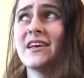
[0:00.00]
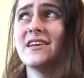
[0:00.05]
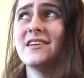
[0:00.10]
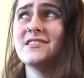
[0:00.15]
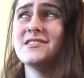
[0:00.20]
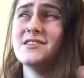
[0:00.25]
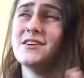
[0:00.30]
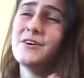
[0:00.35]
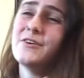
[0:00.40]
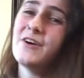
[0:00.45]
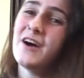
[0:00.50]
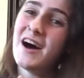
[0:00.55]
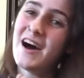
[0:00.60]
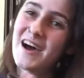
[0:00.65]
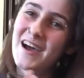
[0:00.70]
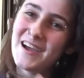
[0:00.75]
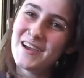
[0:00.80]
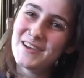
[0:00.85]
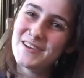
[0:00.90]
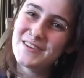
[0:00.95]
So
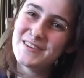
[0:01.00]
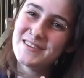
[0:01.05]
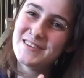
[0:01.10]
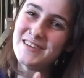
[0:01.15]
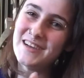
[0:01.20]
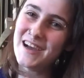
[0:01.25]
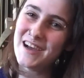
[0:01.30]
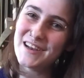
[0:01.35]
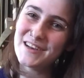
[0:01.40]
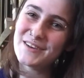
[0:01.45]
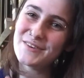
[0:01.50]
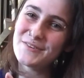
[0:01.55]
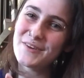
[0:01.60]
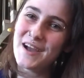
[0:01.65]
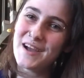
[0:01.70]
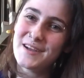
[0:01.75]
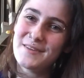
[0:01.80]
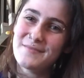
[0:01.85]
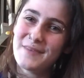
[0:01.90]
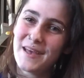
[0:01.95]
I kind of
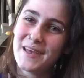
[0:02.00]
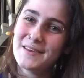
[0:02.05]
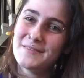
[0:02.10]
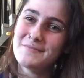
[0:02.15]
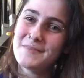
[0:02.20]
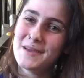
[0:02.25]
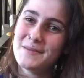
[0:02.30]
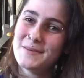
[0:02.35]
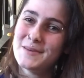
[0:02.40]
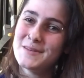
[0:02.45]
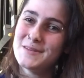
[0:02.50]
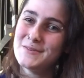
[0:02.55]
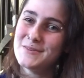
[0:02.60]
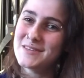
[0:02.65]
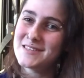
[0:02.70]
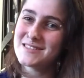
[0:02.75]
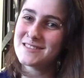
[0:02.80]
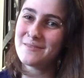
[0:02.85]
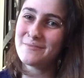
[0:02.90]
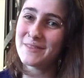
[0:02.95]
recommend maybe
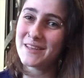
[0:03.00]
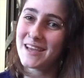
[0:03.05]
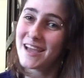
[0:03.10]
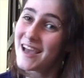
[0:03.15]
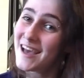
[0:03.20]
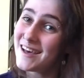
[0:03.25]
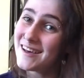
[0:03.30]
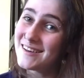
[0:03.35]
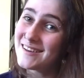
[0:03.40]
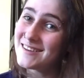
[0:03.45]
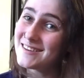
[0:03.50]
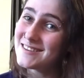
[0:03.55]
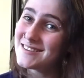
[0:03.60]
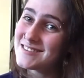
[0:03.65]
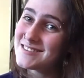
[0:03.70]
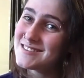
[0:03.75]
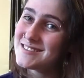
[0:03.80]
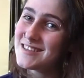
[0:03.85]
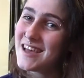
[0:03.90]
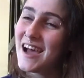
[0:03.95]
doing something else.